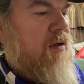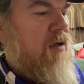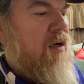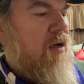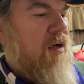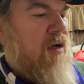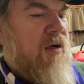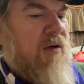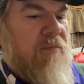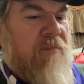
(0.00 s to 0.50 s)

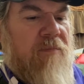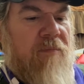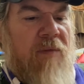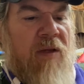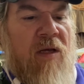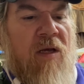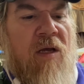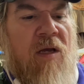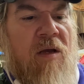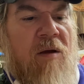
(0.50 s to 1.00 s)
Um,
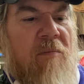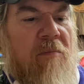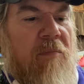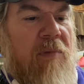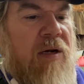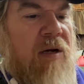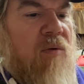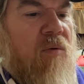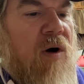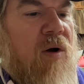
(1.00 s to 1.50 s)

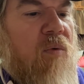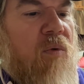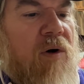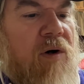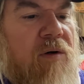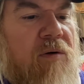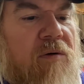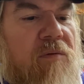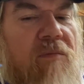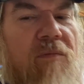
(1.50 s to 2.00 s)
but anyway,
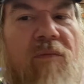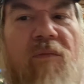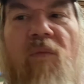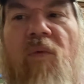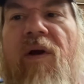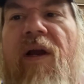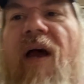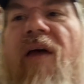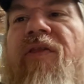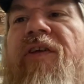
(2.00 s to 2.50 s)
we're,
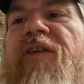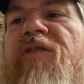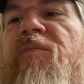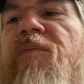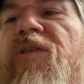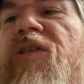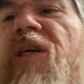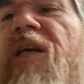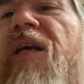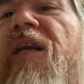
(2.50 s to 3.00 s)
we got this
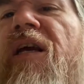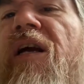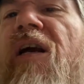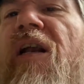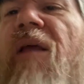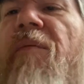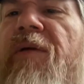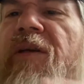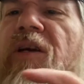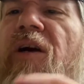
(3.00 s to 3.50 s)
machine here. And
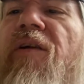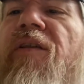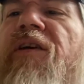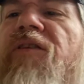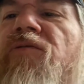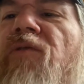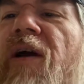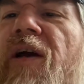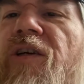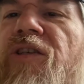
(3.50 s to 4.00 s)
let me turn
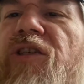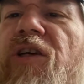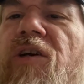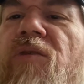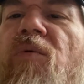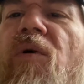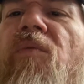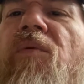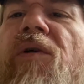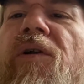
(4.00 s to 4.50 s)
this around and show you
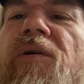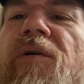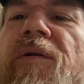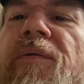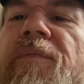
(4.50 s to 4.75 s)
what we're doing.